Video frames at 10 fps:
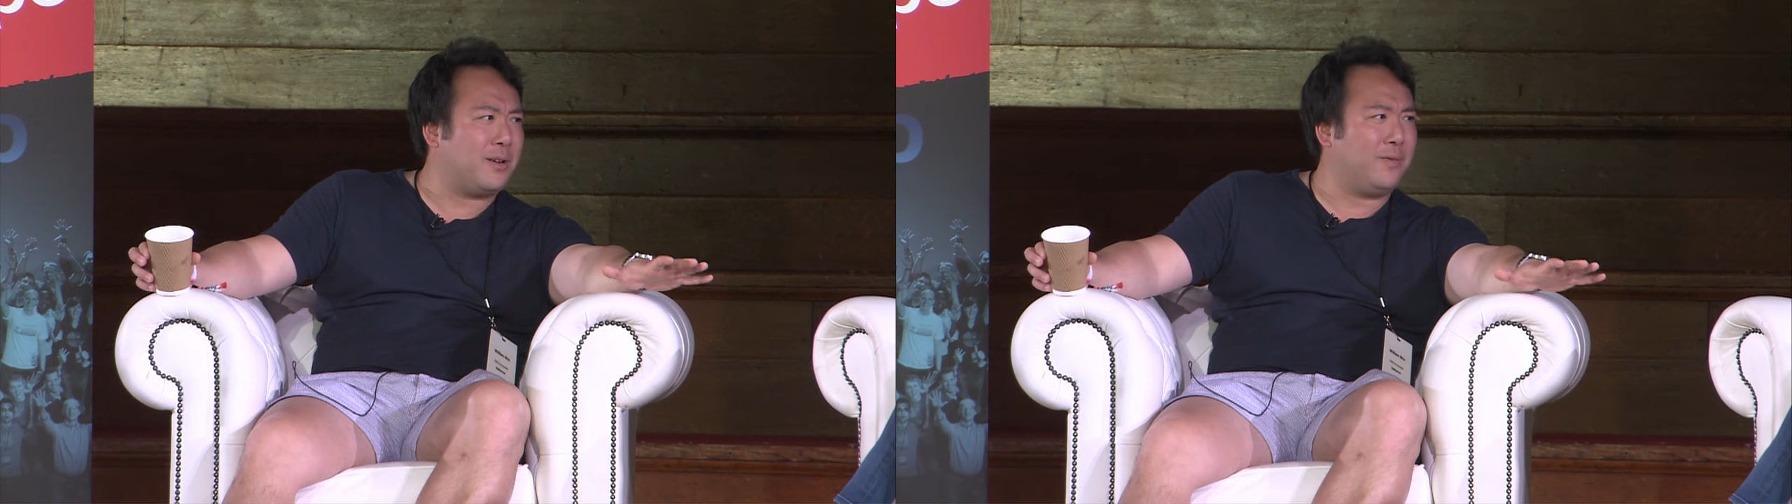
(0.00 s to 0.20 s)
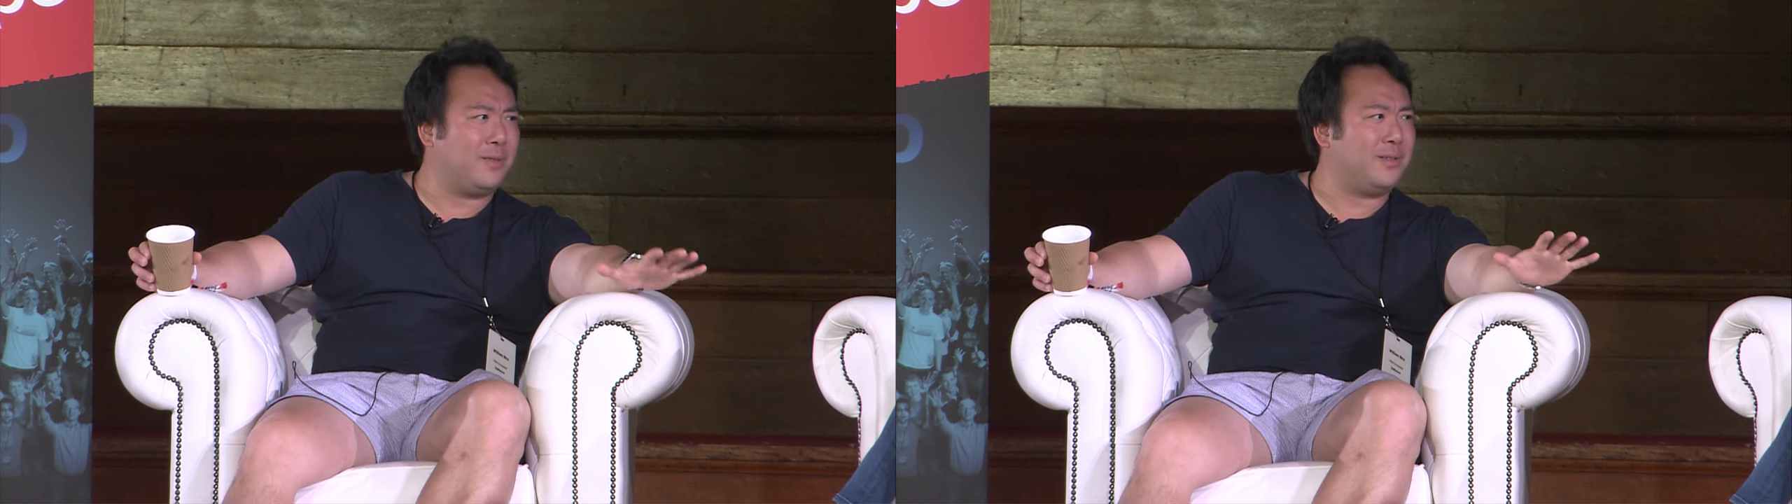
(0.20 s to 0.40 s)

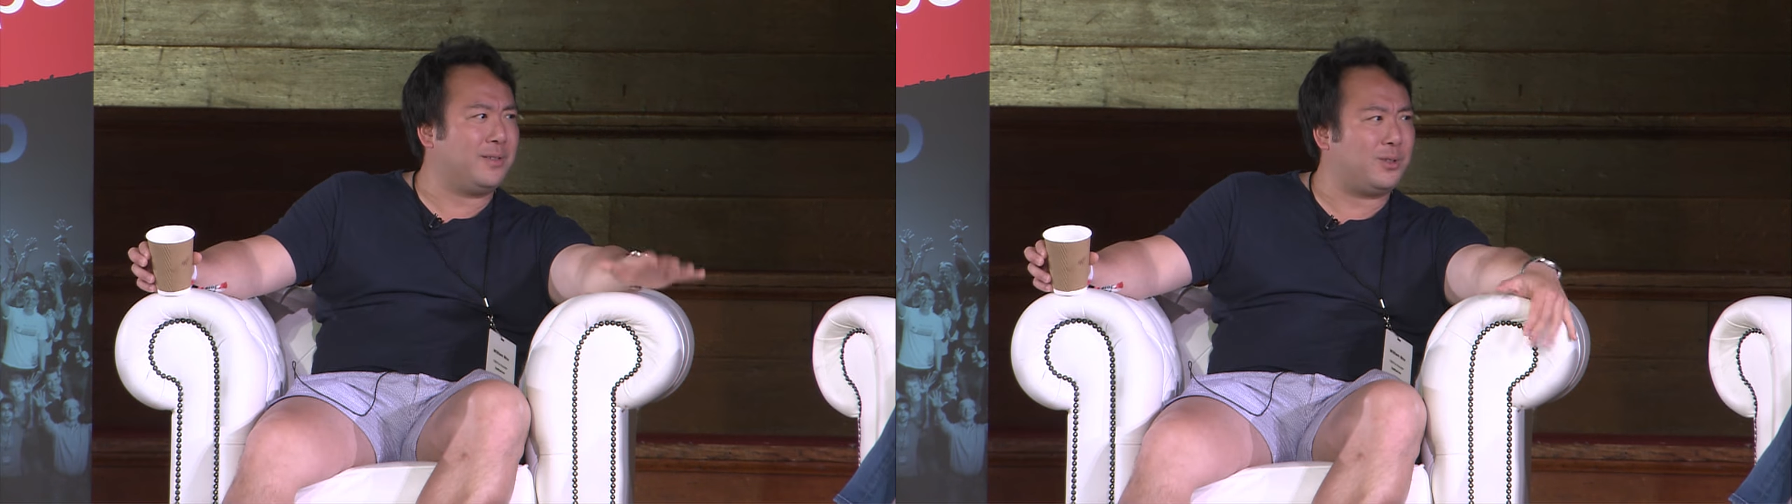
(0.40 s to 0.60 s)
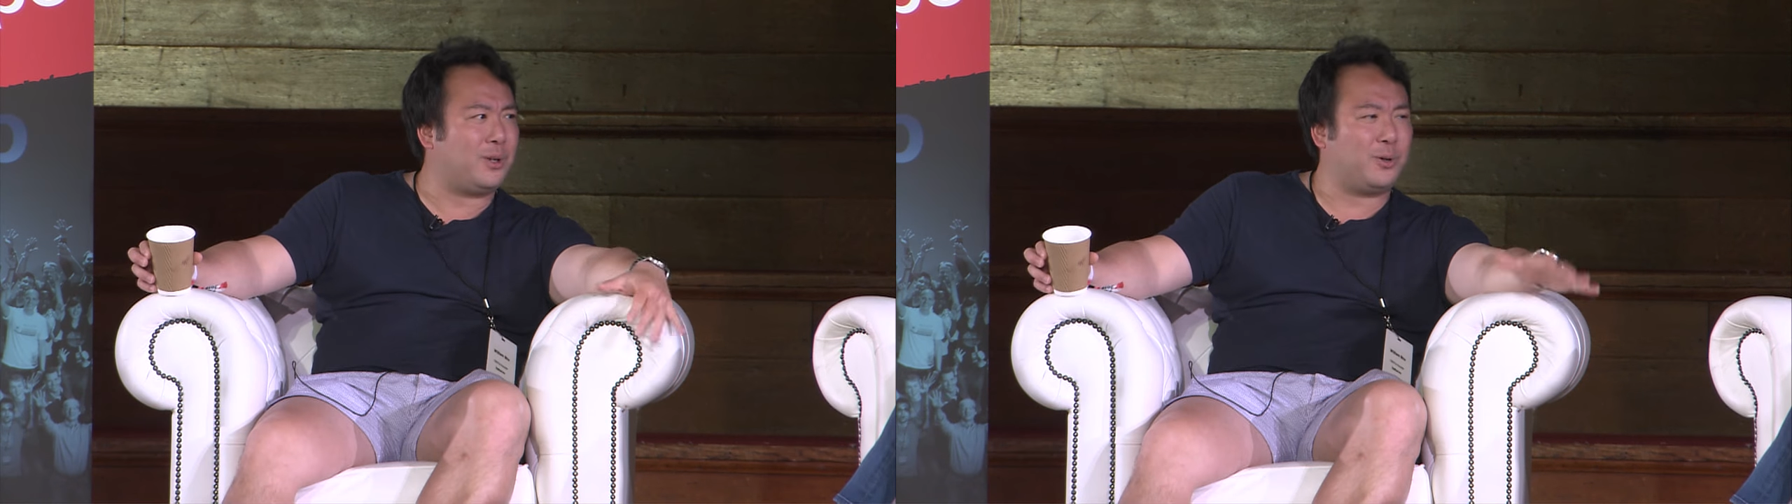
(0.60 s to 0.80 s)
often.
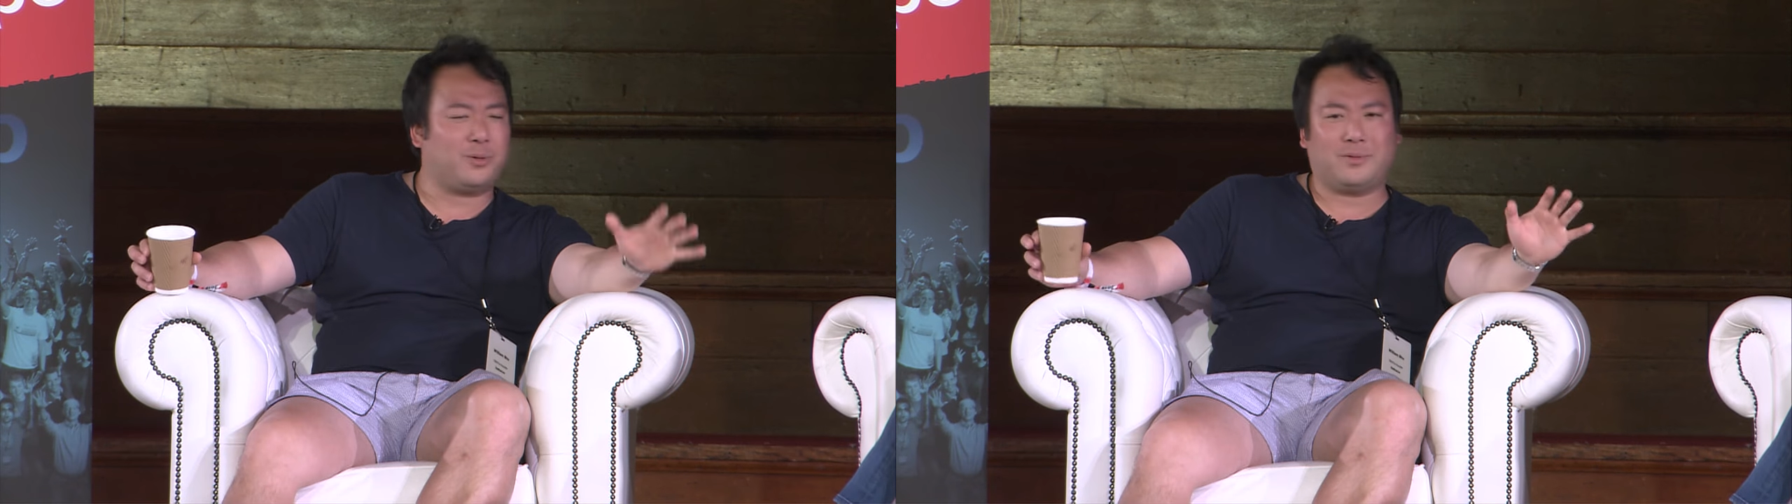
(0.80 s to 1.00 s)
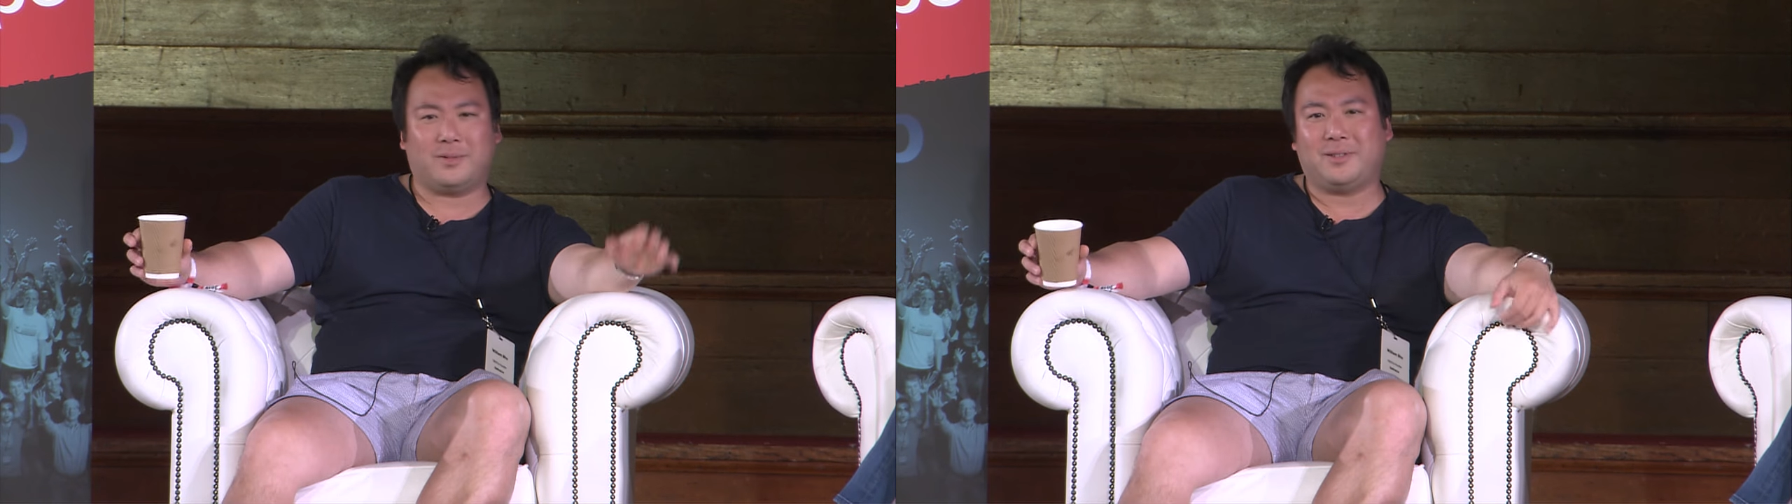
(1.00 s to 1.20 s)
Right.
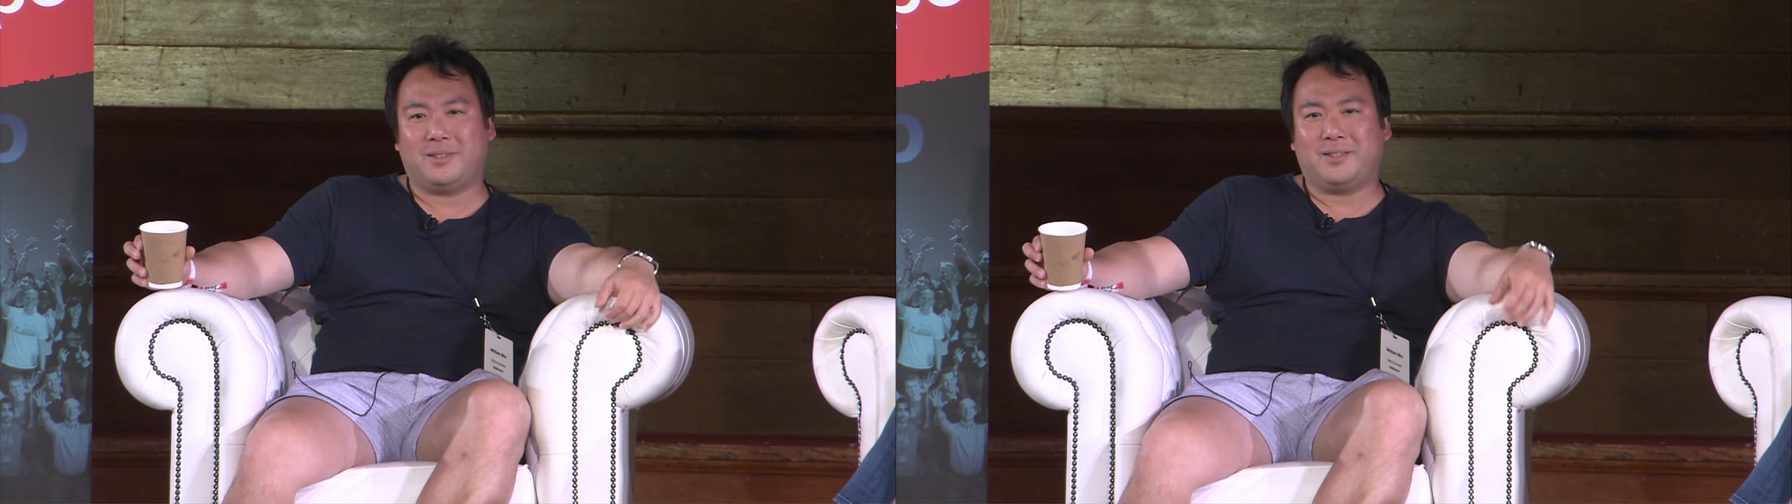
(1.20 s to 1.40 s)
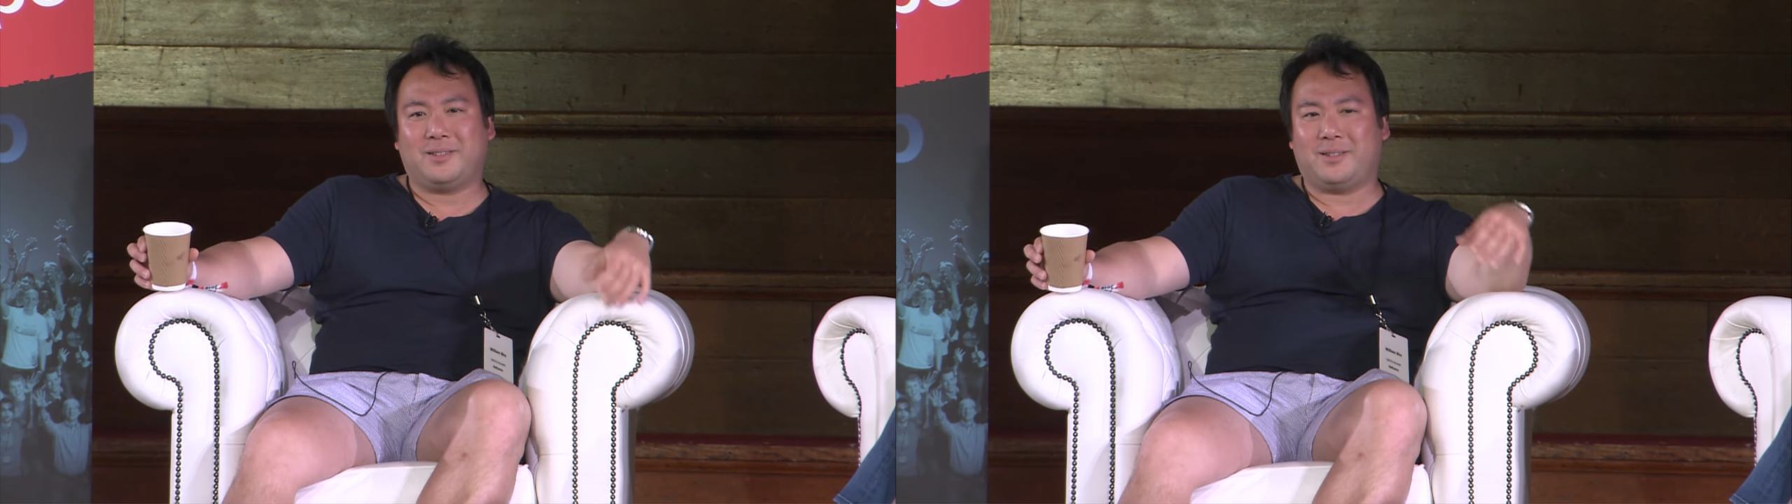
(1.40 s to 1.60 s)
So it was a
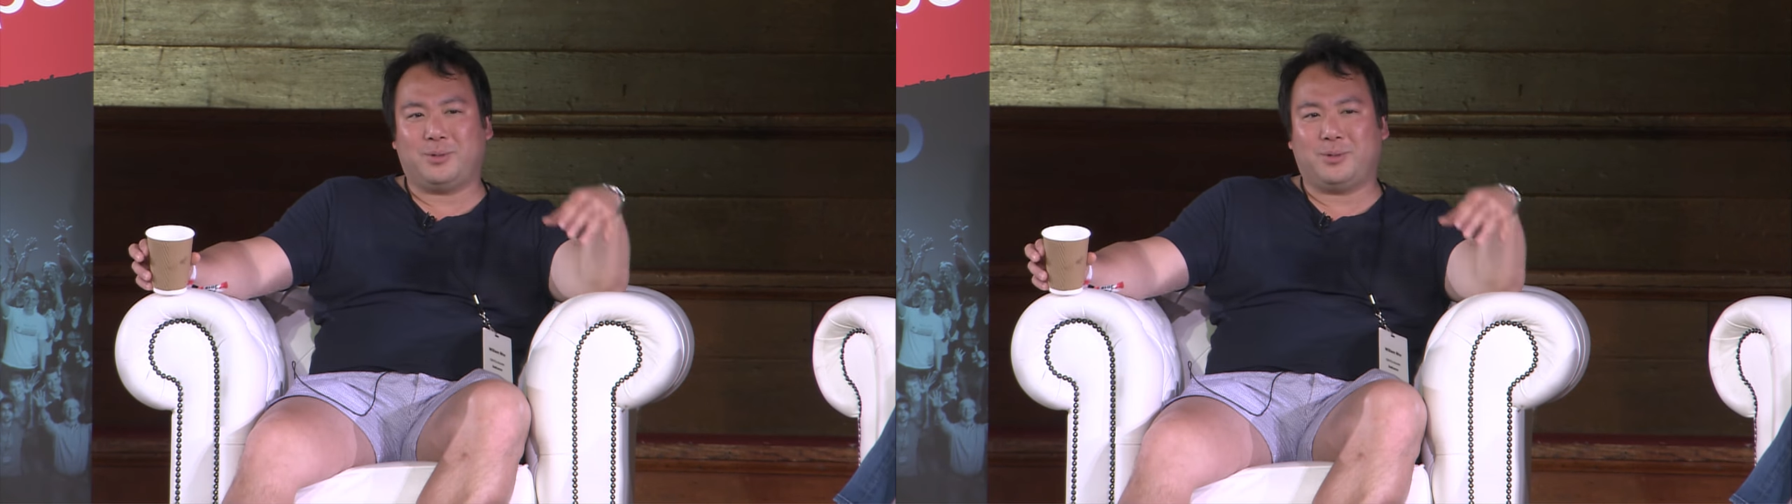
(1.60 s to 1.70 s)
special,